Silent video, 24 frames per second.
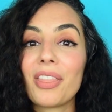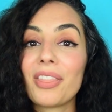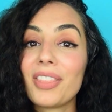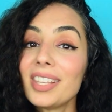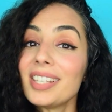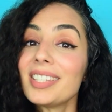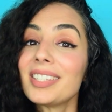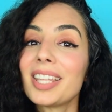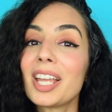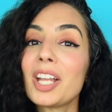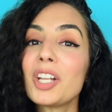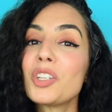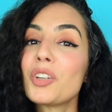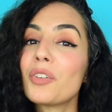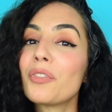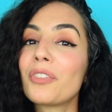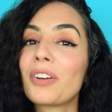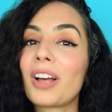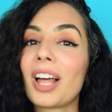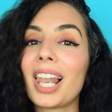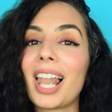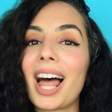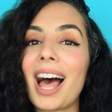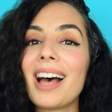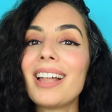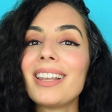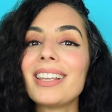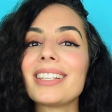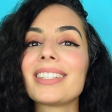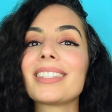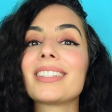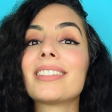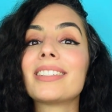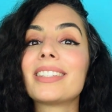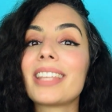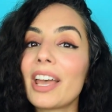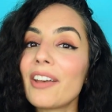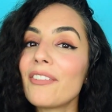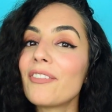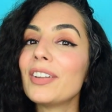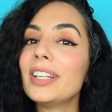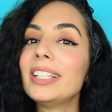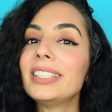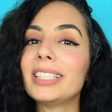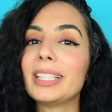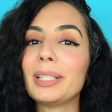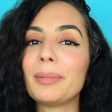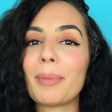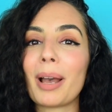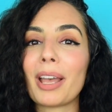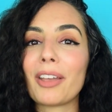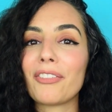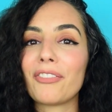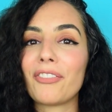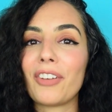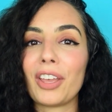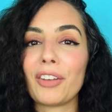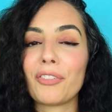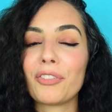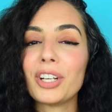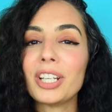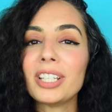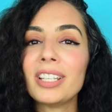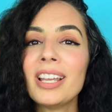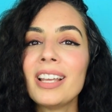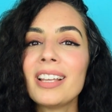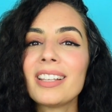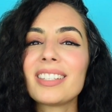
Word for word: This stage of Kalan is definitely my favorite